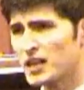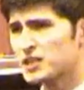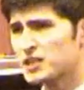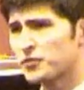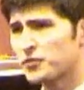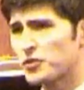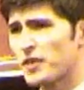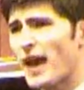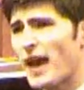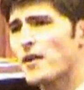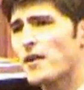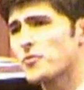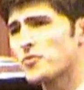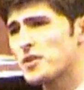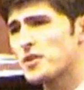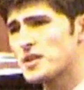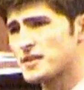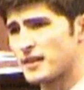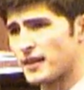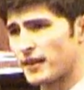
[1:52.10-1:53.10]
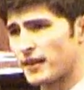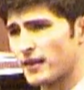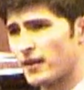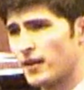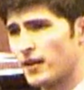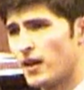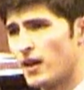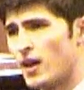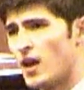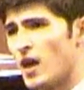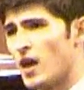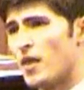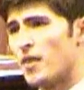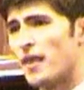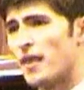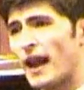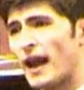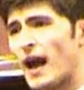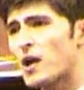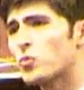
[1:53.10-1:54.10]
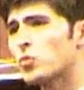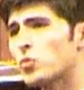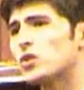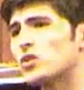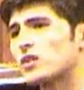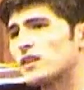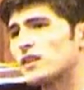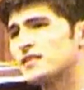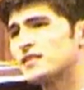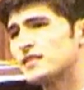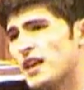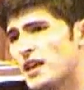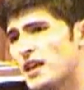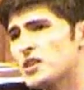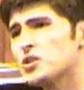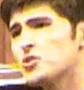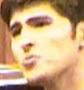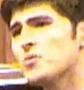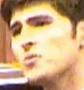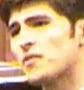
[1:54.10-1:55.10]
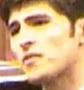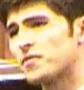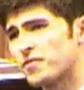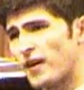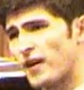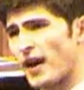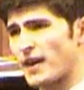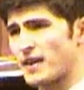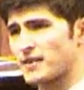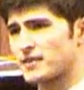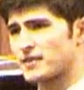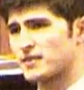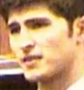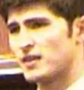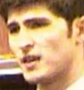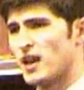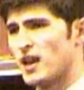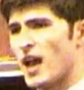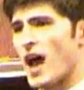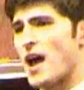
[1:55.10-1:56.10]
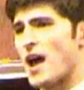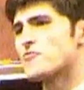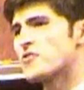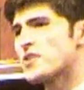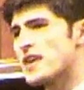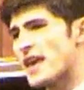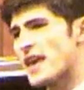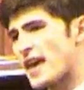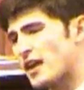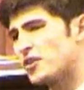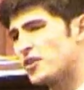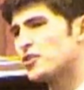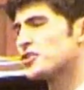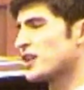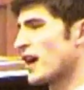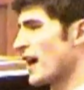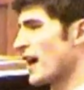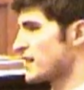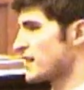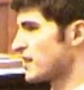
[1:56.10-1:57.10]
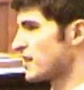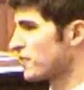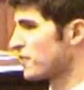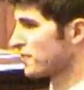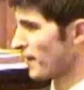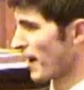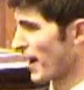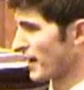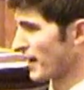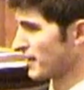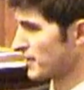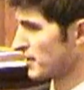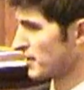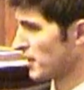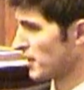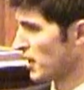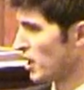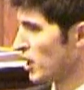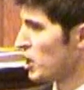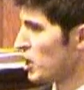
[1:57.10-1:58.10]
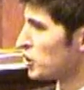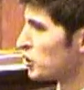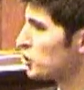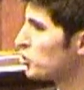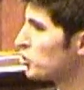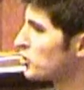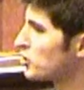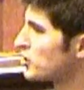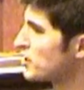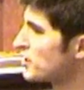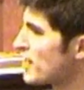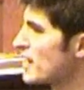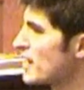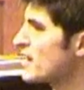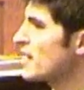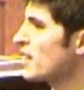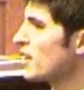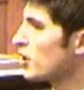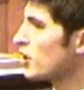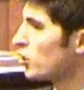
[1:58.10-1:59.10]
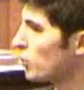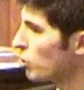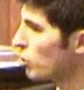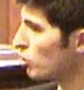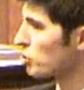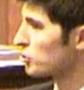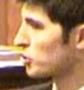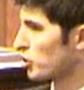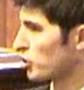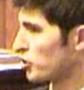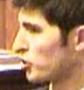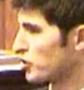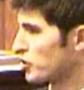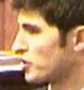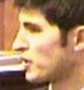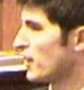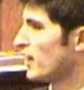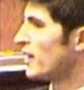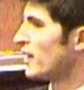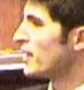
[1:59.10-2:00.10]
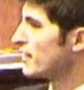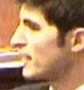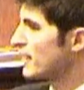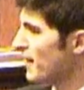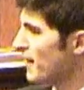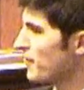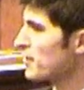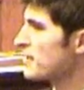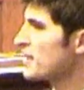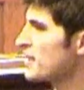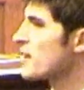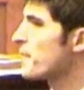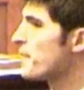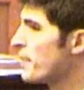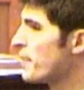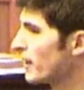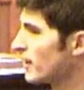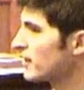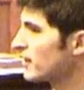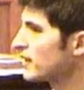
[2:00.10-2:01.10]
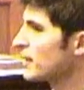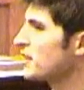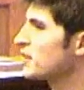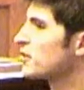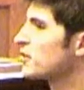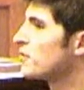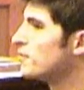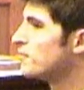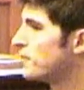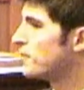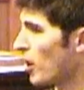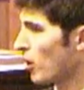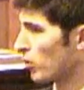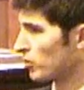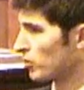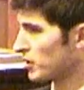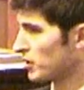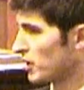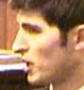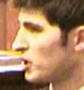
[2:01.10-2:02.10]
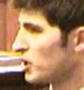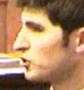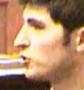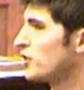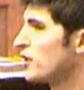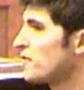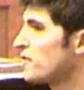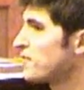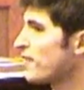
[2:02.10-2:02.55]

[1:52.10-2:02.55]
It is for that reason that I will continue the fight and re-energize the fight to see Hoosiers given the ability to vote to